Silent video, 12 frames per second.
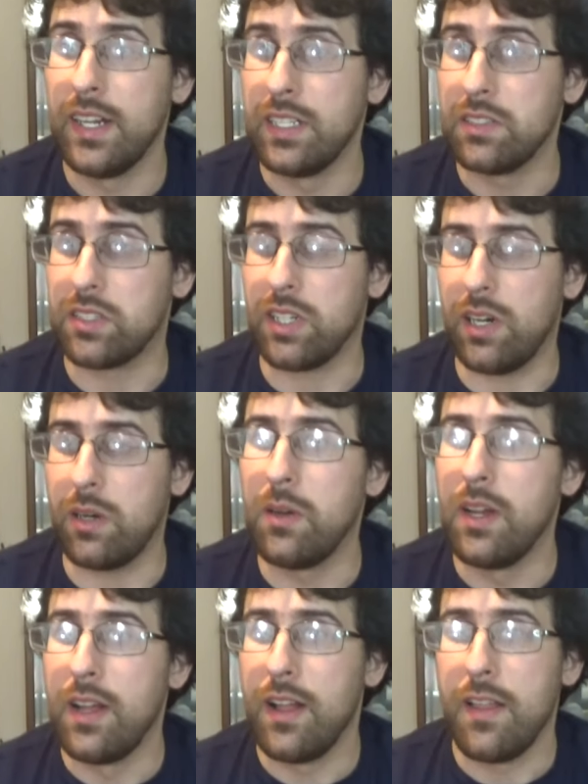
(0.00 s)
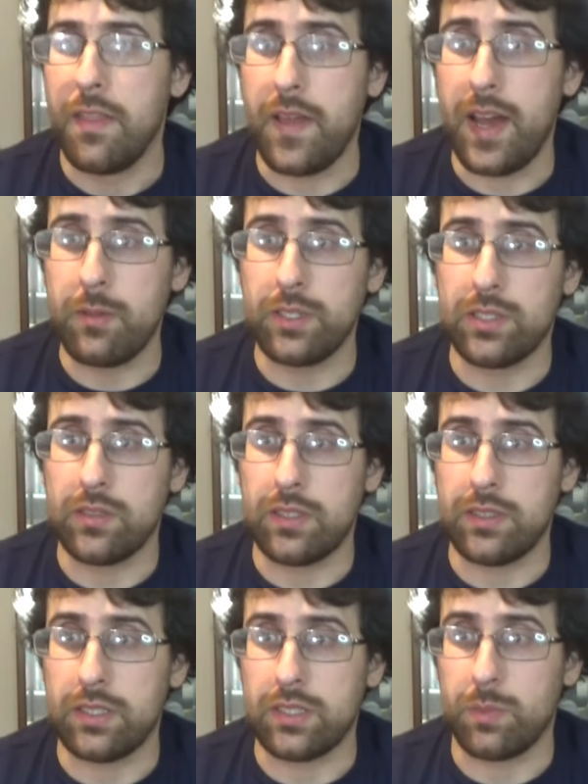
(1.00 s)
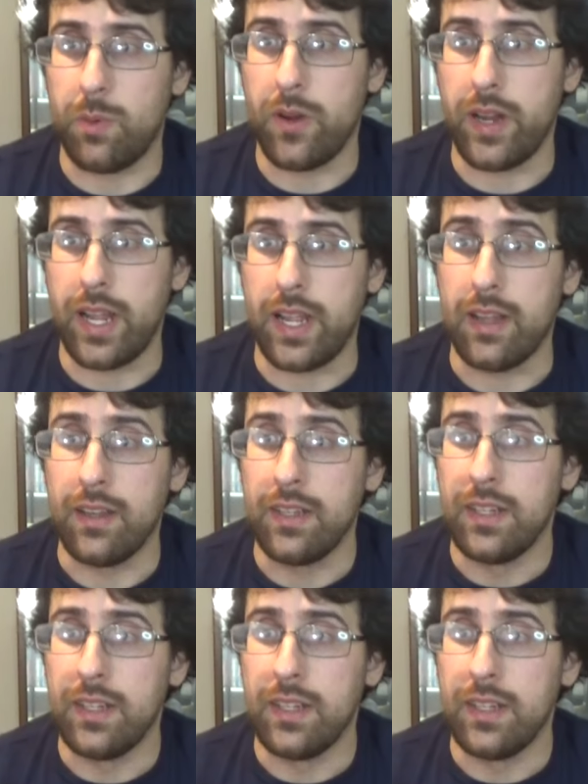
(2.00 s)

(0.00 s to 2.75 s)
So that was a little disappointing.